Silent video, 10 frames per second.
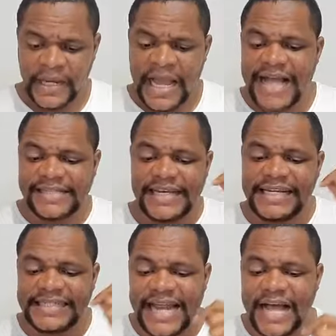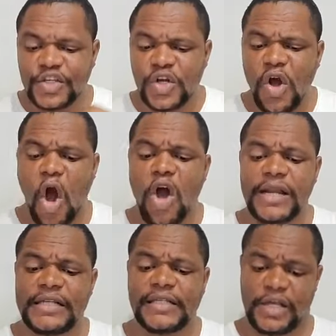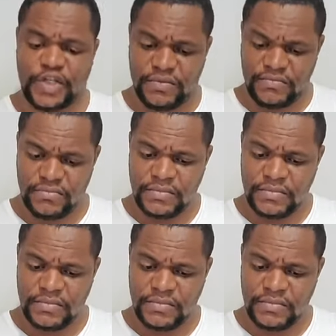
As an international organization,